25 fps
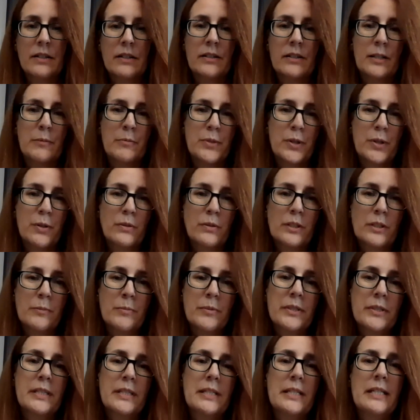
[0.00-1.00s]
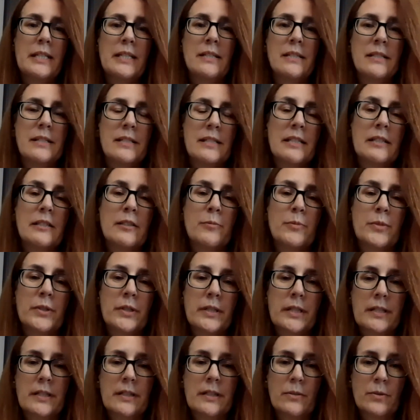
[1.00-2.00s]
Are they pro-liberty,
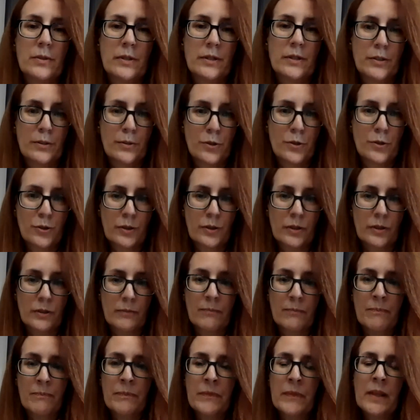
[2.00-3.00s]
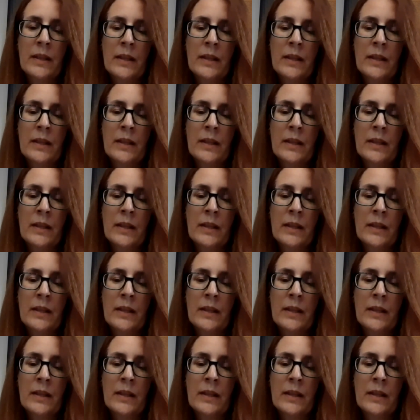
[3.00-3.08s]
anti-liberty, or neutral?